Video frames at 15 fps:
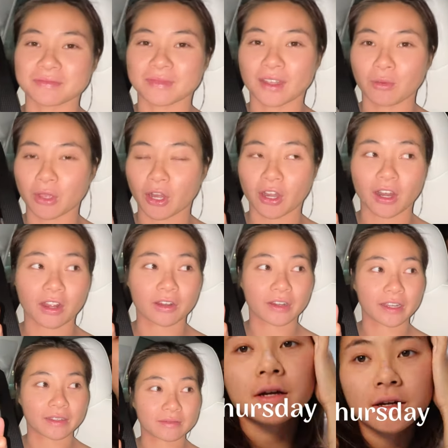We are
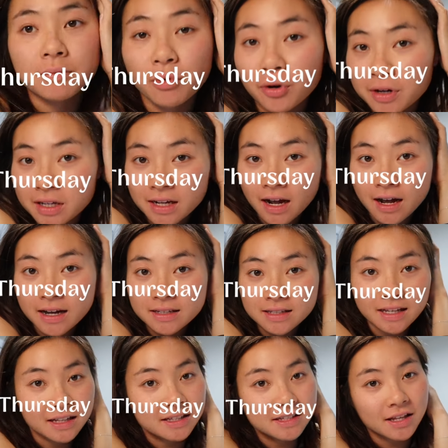hungry. Good morning, guys.
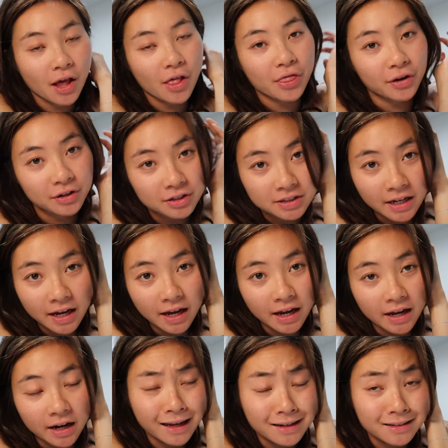It's
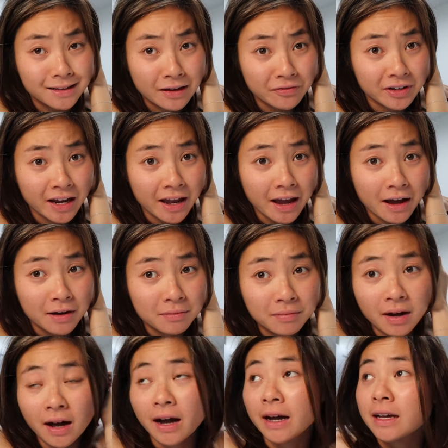Thursday at 11
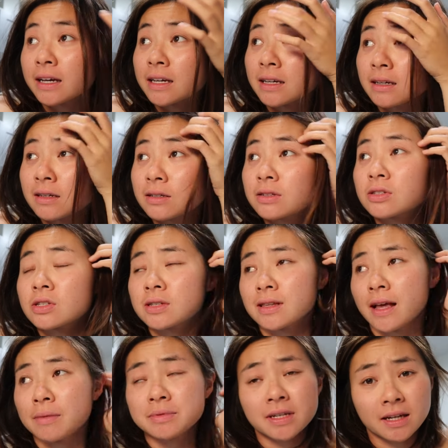a.m. I
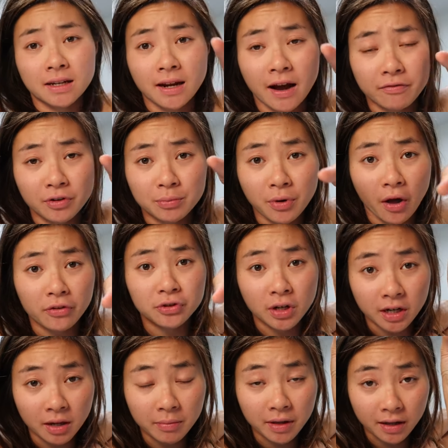slept in after breath
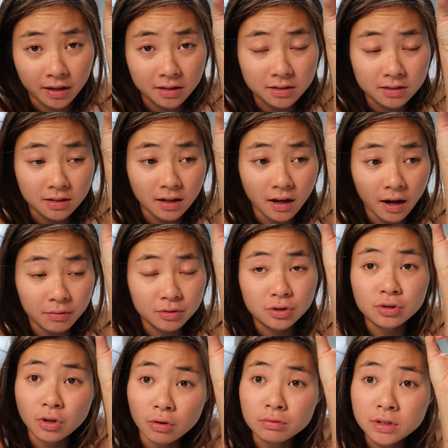training because I was
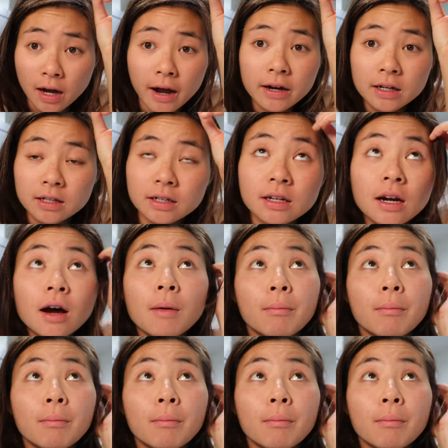so tired.